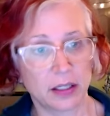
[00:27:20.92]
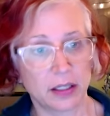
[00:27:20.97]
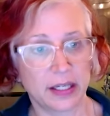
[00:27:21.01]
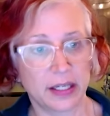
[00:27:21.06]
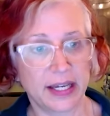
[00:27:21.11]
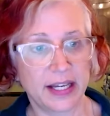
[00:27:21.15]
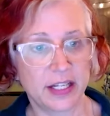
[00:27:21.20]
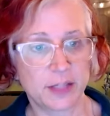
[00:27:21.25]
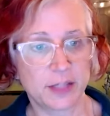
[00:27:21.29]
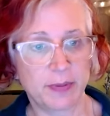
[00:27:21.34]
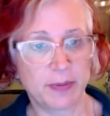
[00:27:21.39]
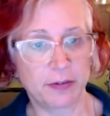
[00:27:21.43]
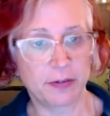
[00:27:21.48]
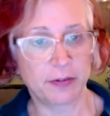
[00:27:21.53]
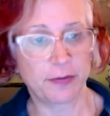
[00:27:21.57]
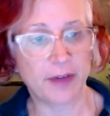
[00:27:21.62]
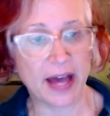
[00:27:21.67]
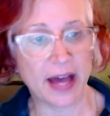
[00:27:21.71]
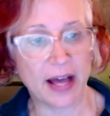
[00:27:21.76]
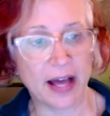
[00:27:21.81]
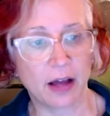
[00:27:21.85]
it has been
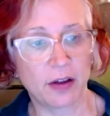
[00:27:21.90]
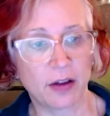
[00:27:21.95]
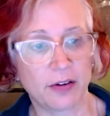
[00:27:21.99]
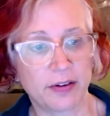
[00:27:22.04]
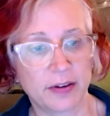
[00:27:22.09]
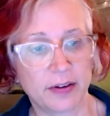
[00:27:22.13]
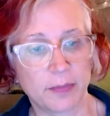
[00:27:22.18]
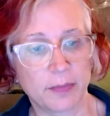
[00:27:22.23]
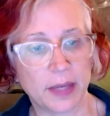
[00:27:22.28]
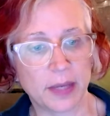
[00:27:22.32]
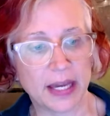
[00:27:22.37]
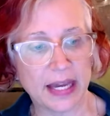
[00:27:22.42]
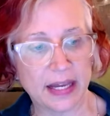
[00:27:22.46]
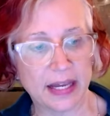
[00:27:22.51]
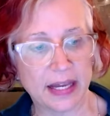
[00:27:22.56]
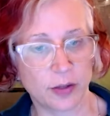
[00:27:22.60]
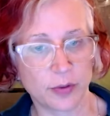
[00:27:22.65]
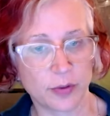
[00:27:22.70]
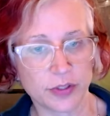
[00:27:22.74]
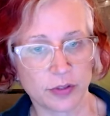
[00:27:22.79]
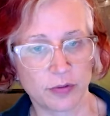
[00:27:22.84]
found,
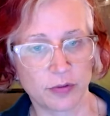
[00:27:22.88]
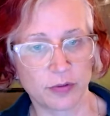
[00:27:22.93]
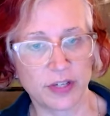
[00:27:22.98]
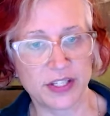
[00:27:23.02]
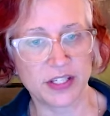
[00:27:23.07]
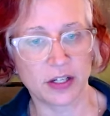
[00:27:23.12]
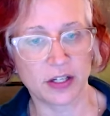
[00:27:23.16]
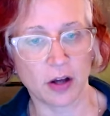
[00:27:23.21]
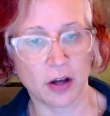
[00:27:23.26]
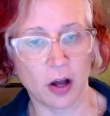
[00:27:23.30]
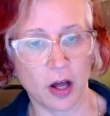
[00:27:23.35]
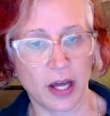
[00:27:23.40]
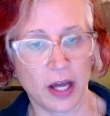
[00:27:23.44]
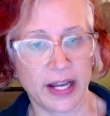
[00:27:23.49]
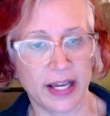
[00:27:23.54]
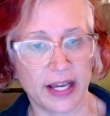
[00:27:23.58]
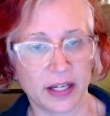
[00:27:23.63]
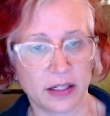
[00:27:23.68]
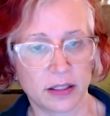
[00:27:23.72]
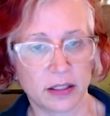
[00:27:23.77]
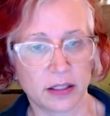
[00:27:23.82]
and there was a recent
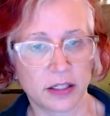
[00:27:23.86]
audit